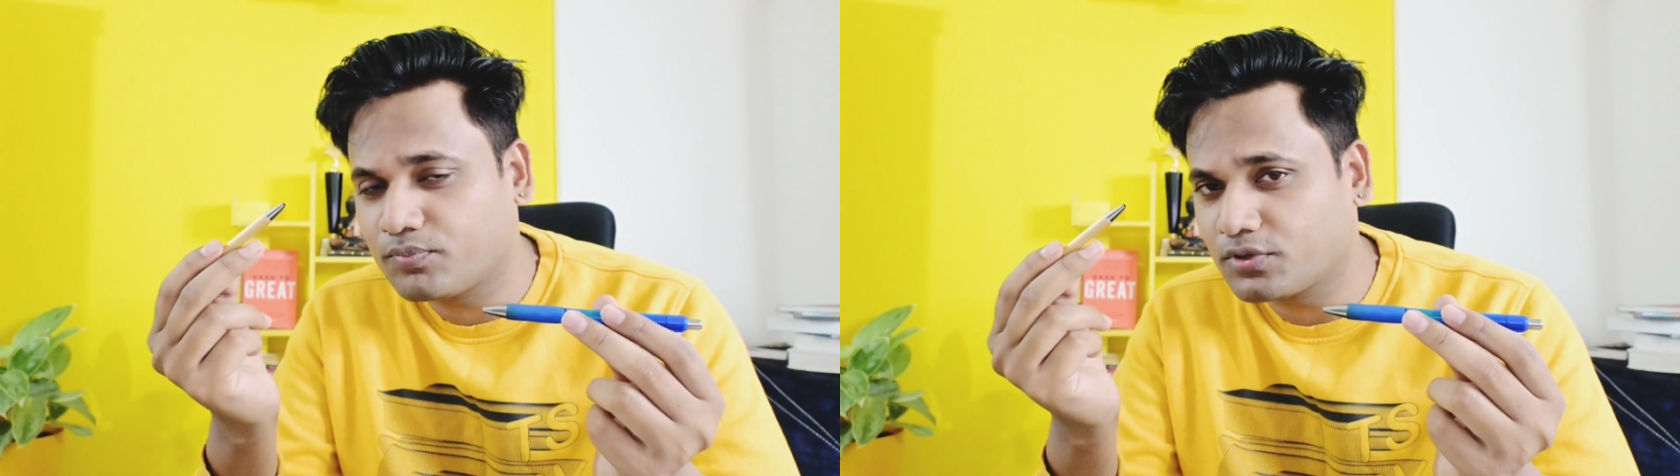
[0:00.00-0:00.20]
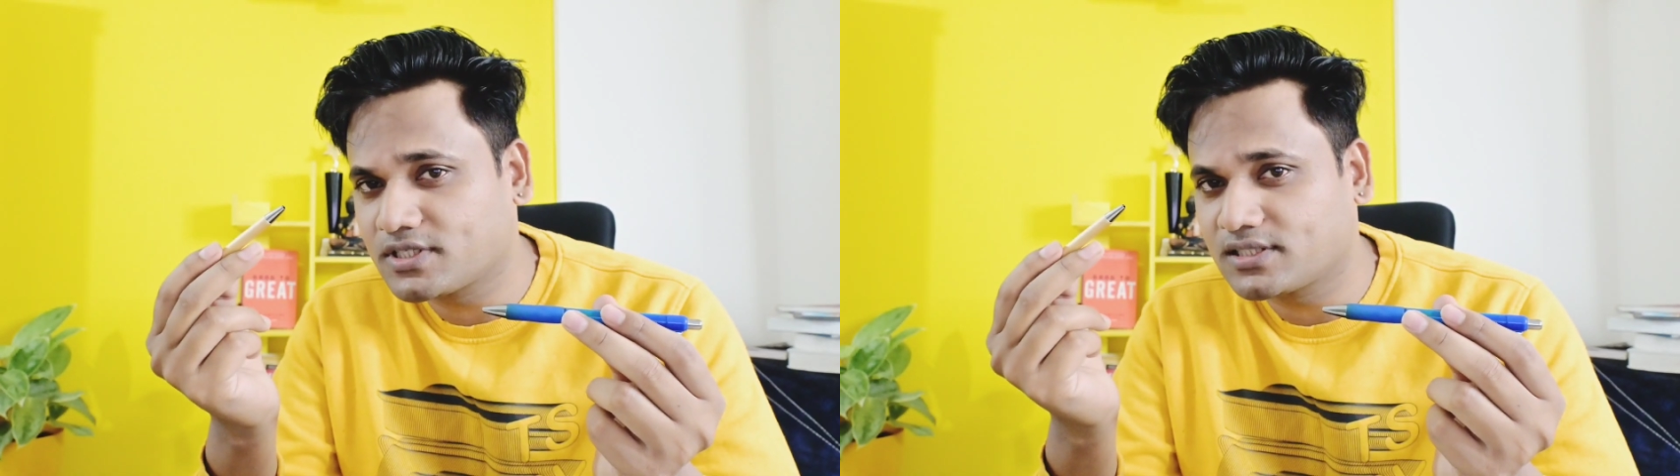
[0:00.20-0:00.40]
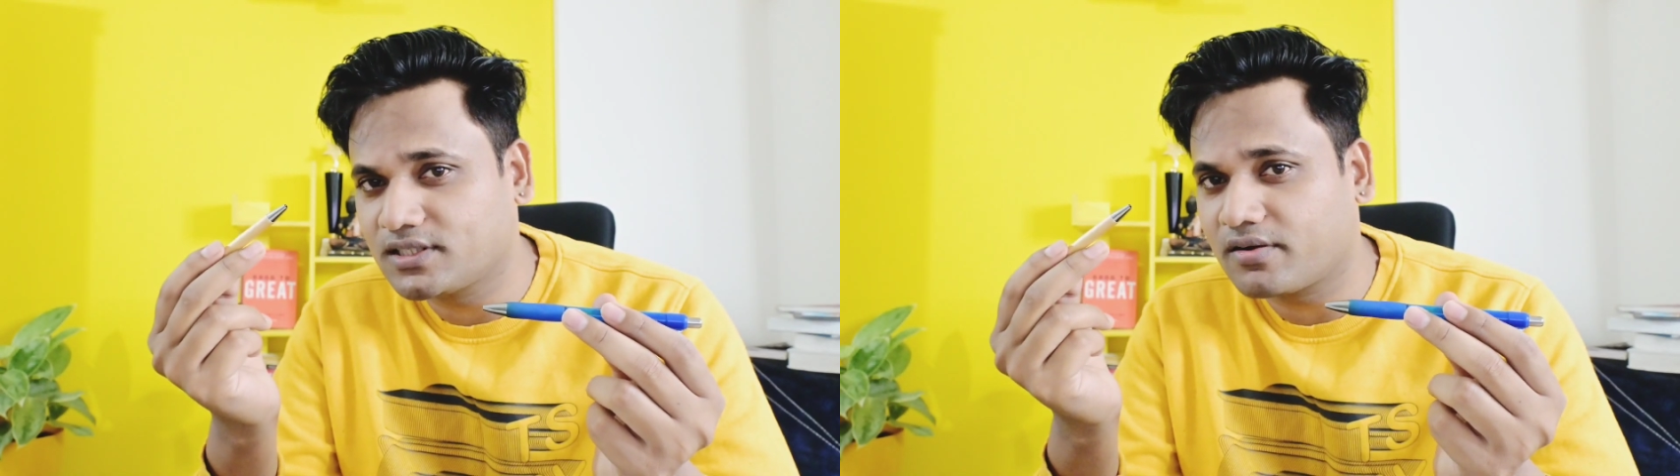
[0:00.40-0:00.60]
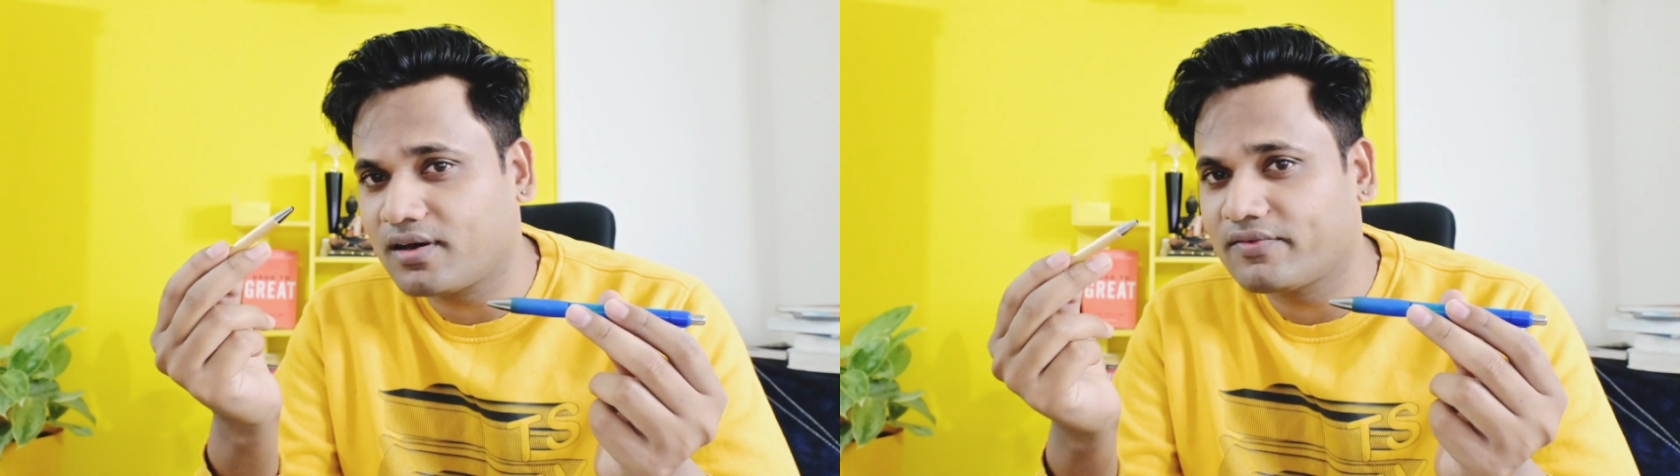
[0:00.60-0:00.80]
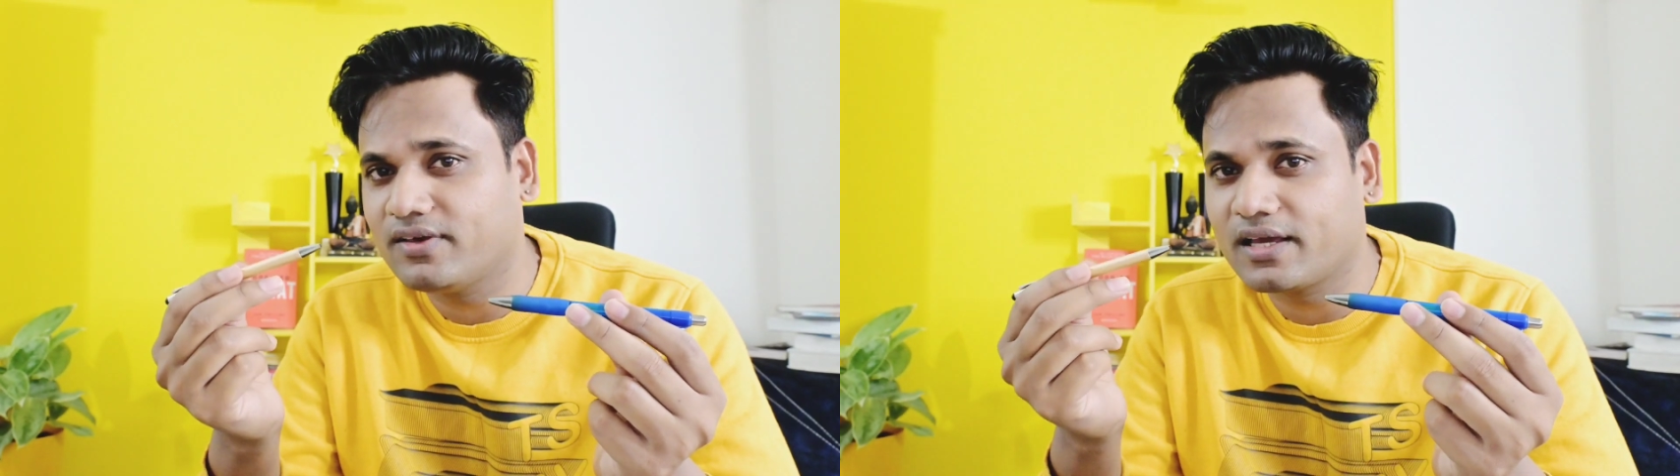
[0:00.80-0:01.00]
processing the
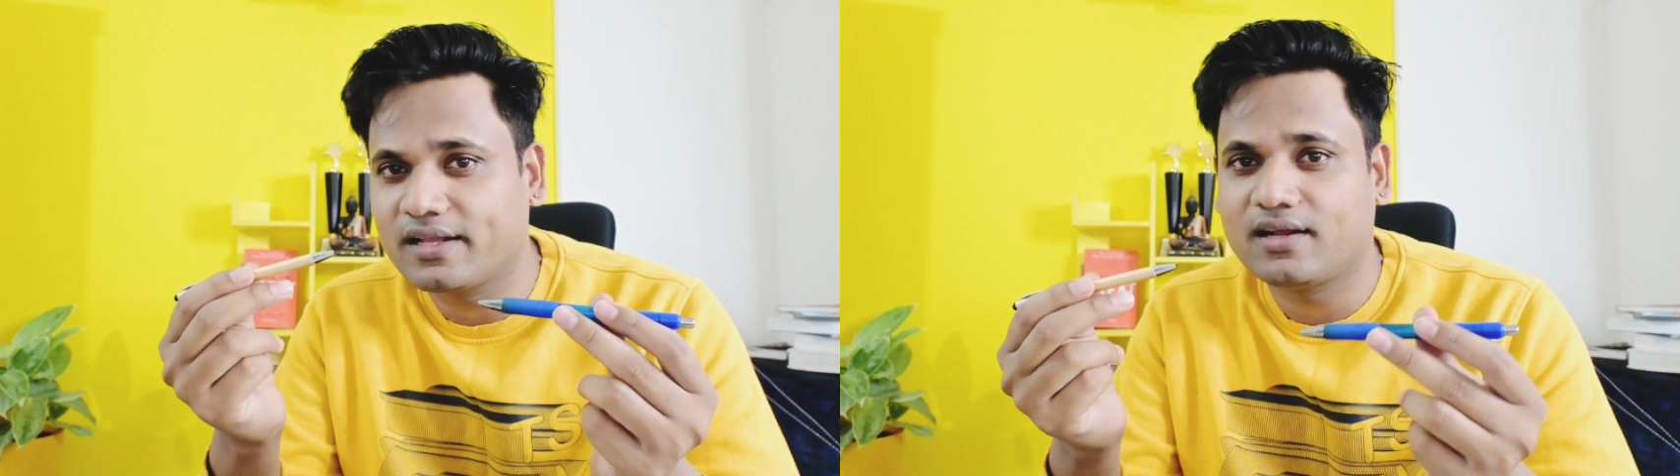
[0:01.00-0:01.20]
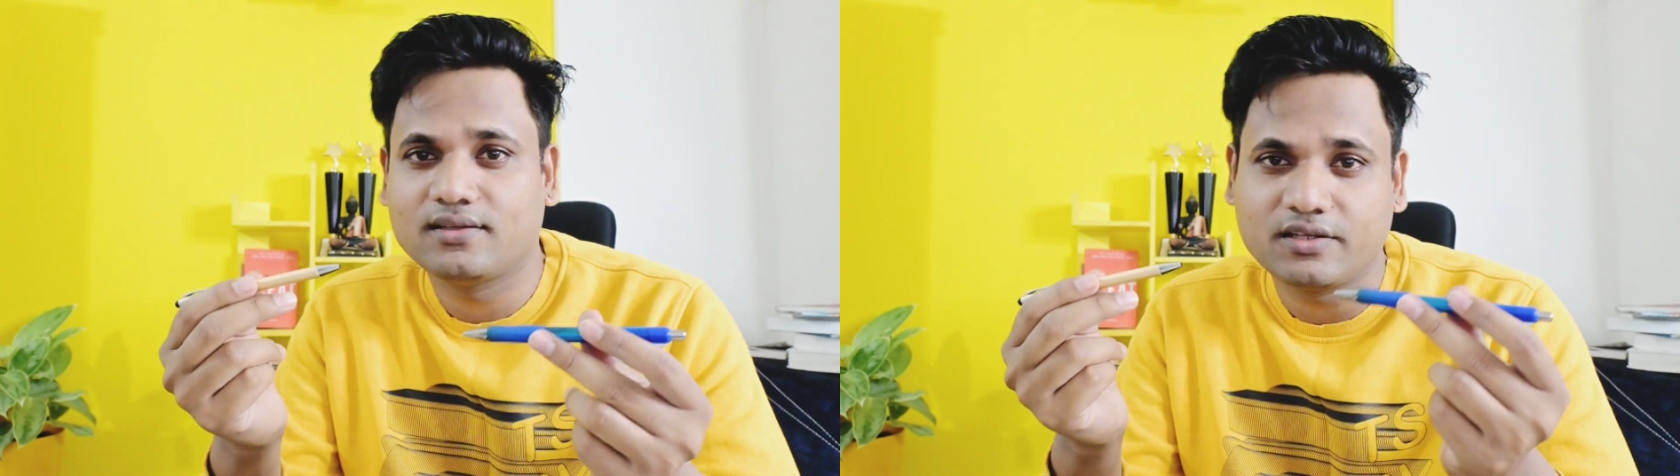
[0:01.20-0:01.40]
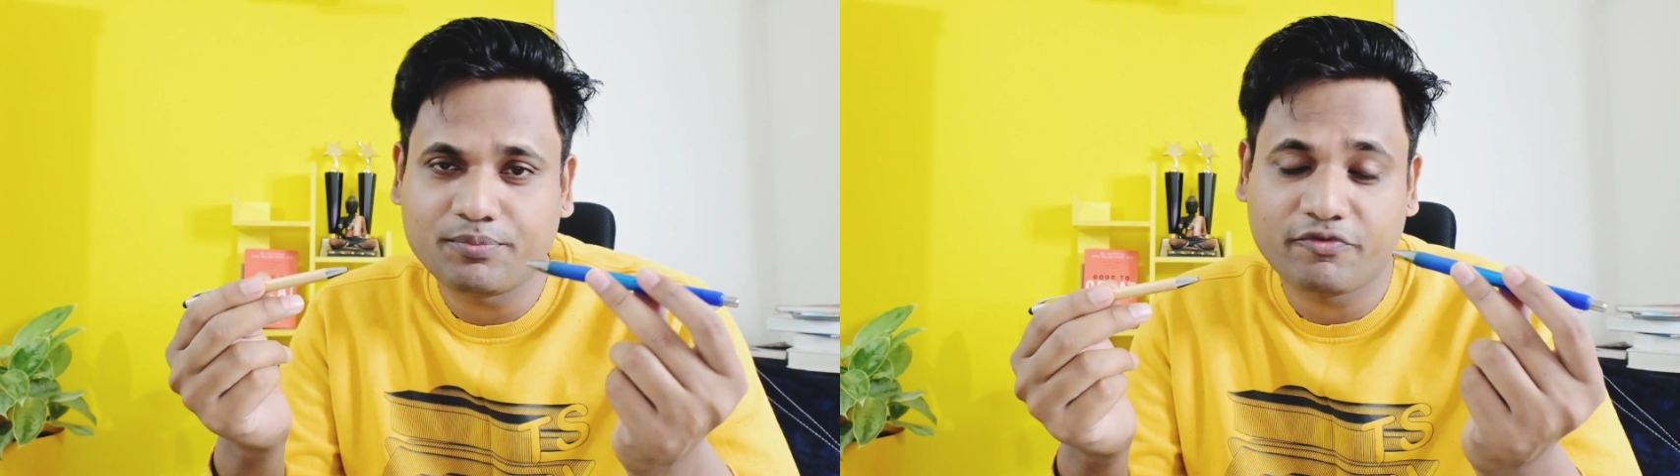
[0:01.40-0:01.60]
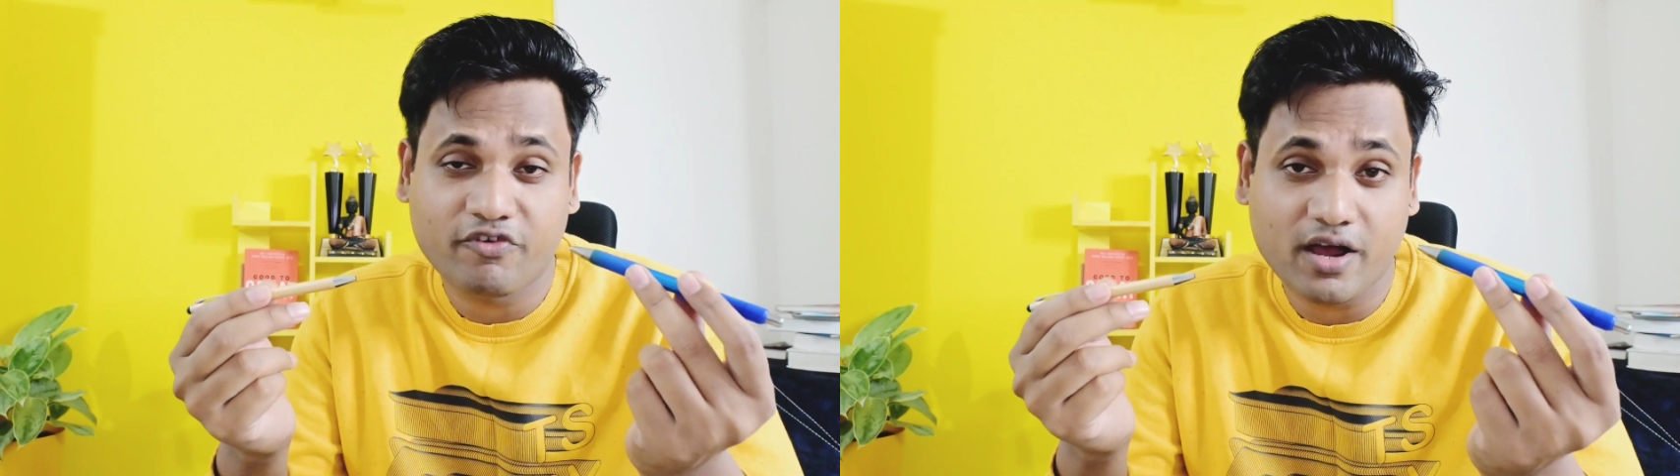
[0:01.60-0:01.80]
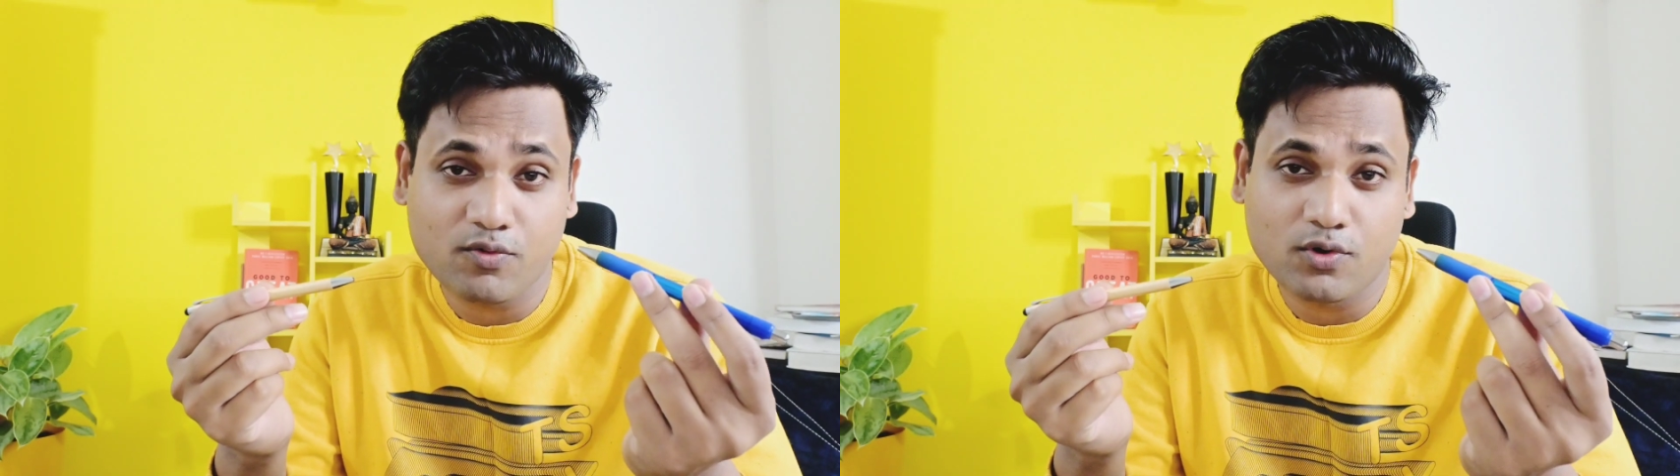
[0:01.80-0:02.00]
traffic and another
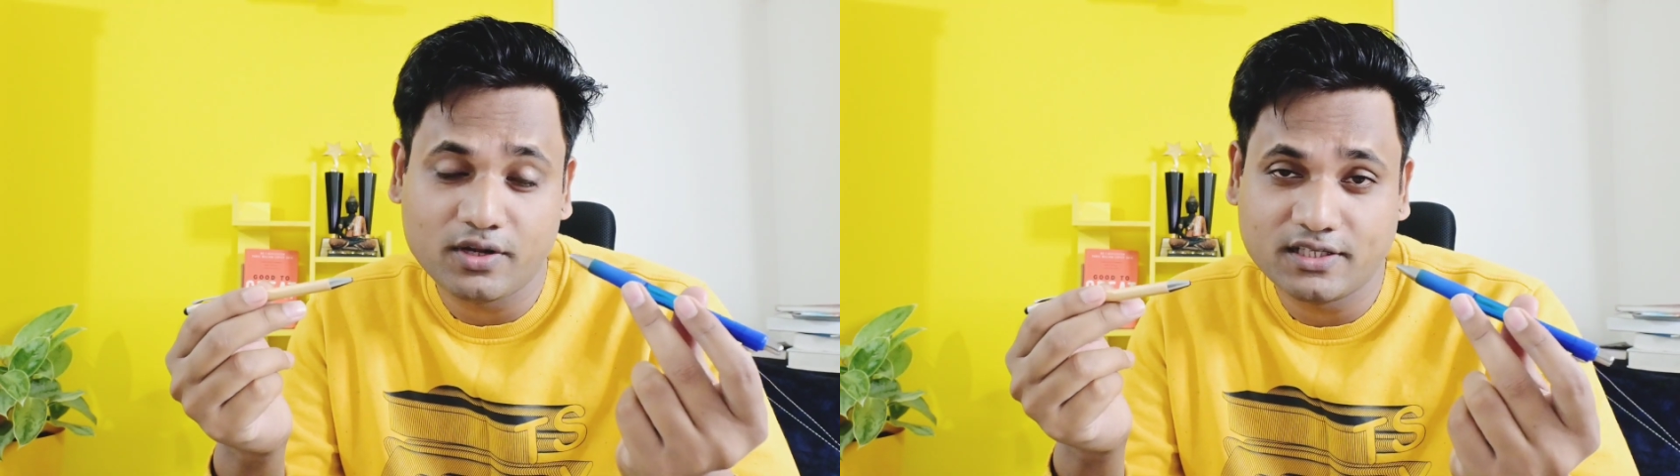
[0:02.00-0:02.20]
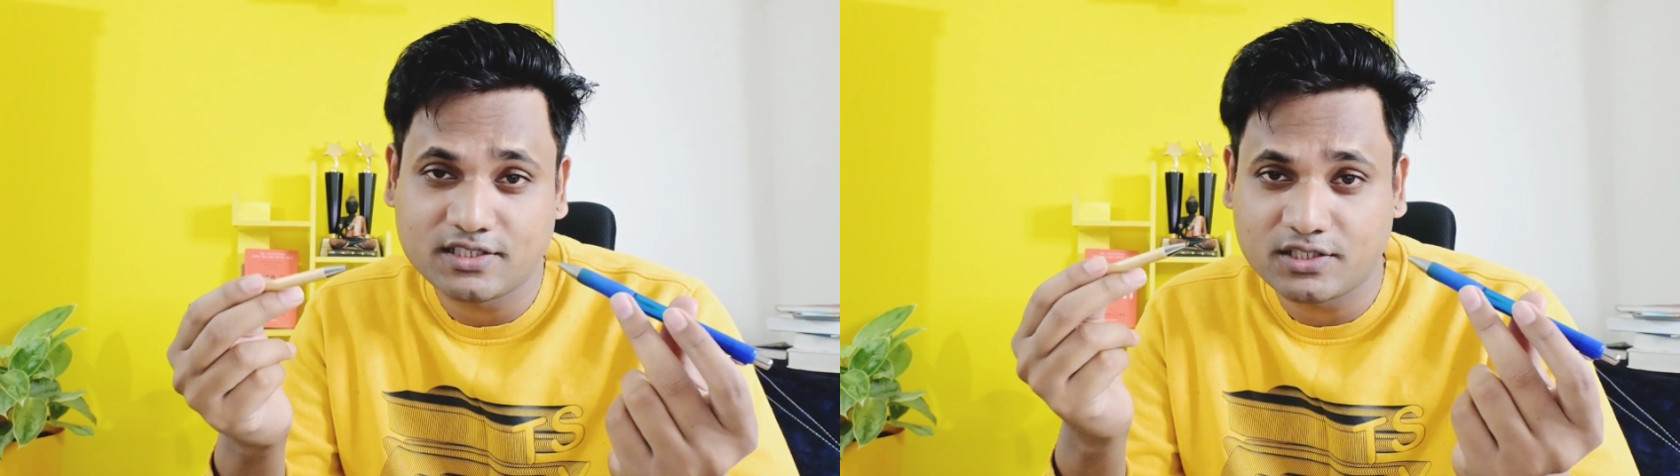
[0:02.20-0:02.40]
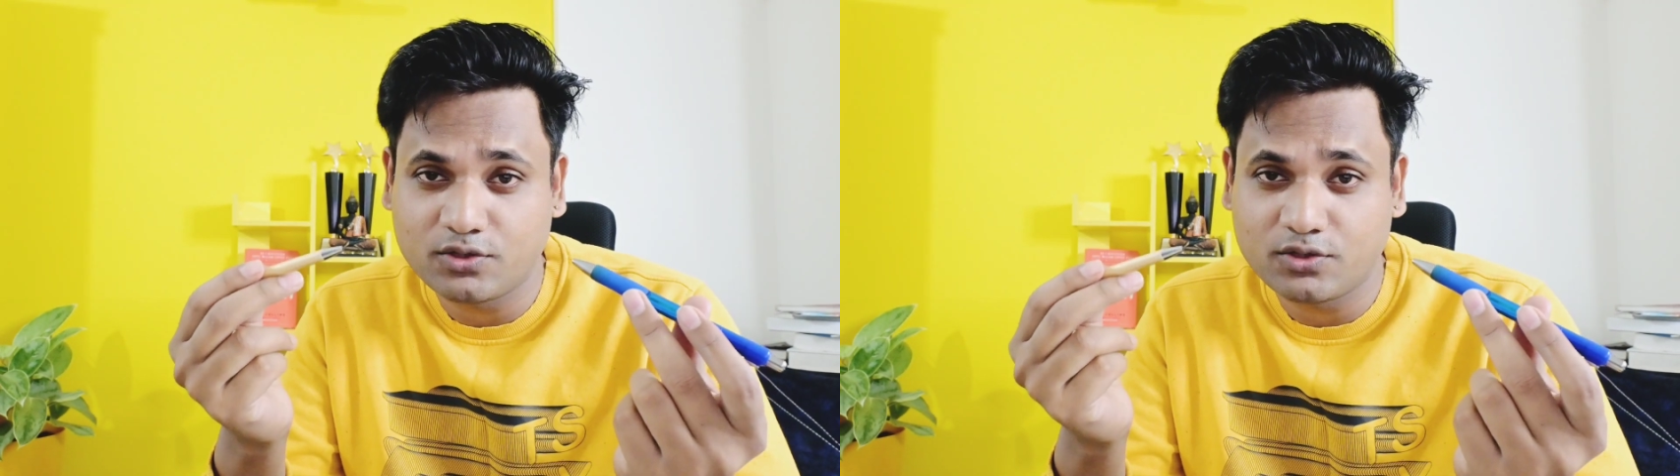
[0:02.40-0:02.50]
firewall is